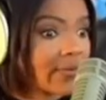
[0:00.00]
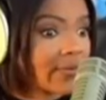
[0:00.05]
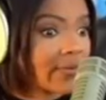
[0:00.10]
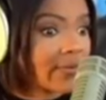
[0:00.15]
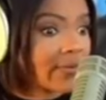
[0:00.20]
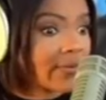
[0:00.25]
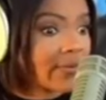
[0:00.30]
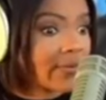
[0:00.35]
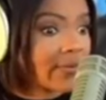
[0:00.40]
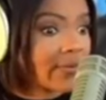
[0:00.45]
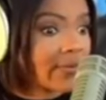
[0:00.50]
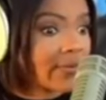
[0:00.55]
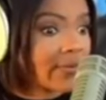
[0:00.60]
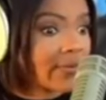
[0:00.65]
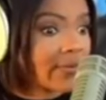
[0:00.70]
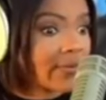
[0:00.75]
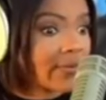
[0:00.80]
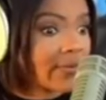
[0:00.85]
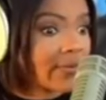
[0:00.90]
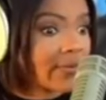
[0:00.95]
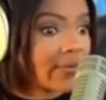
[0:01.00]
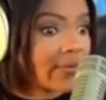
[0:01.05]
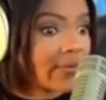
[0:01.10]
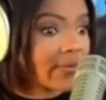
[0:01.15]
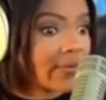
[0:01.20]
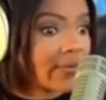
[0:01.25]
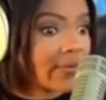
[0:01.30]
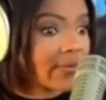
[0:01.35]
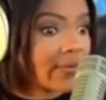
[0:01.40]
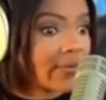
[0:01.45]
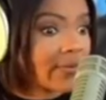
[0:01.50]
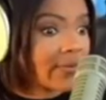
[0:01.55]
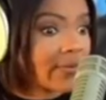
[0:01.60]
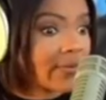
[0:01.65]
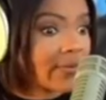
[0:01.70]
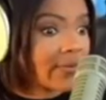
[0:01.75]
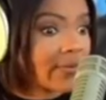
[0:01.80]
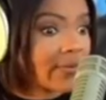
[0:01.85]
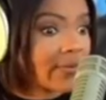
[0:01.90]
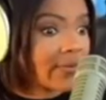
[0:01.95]

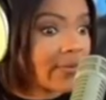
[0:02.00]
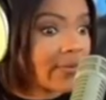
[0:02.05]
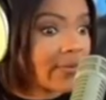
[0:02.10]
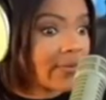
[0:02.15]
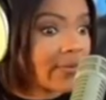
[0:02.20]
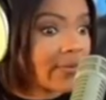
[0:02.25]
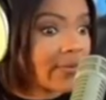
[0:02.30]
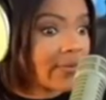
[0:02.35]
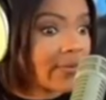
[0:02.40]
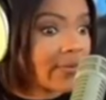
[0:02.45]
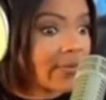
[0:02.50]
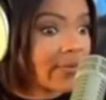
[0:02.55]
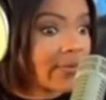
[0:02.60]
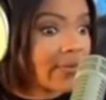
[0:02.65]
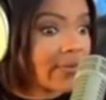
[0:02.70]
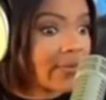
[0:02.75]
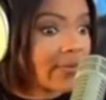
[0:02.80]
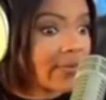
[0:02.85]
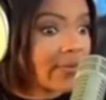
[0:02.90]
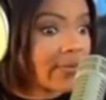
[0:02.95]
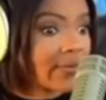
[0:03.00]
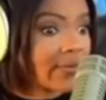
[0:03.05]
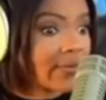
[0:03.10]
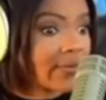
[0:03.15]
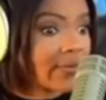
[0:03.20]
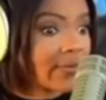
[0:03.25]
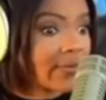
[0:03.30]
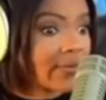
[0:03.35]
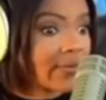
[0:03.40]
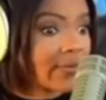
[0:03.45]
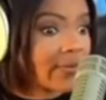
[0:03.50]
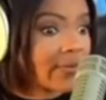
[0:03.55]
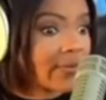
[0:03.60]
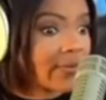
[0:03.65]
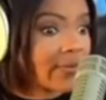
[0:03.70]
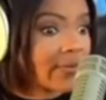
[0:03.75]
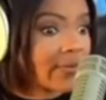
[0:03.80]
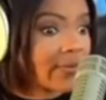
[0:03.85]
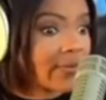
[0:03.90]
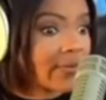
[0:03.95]

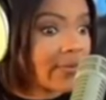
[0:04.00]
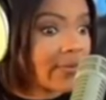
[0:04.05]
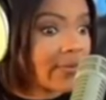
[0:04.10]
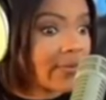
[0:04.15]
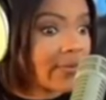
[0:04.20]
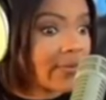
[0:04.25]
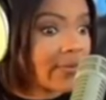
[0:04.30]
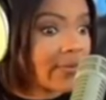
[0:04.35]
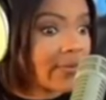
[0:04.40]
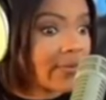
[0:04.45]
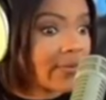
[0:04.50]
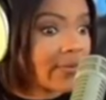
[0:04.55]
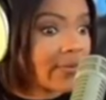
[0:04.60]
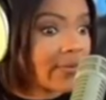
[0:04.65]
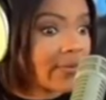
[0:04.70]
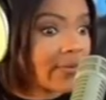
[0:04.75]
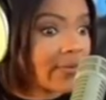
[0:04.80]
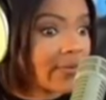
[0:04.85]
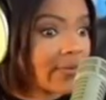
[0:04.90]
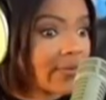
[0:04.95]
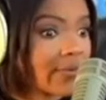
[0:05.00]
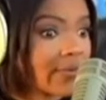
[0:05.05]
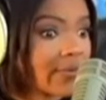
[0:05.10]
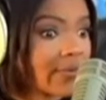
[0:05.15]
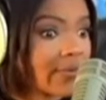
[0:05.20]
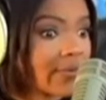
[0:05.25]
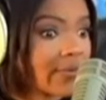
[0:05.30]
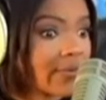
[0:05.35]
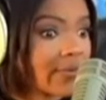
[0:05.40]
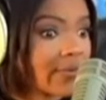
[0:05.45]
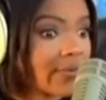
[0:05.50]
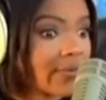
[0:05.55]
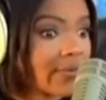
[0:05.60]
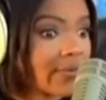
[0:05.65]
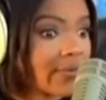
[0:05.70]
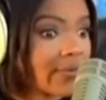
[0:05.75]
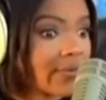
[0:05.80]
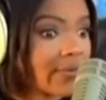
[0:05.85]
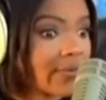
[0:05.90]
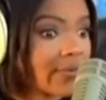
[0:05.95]

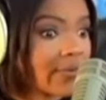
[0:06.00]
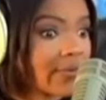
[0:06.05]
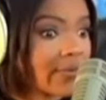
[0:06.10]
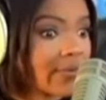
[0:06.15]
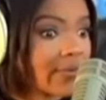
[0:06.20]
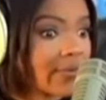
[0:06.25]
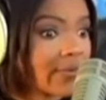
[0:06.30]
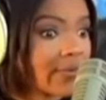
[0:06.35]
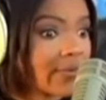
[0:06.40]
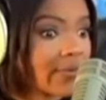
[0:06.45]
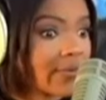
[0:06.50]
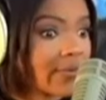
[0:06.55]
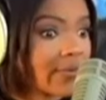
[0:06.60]
[no speech]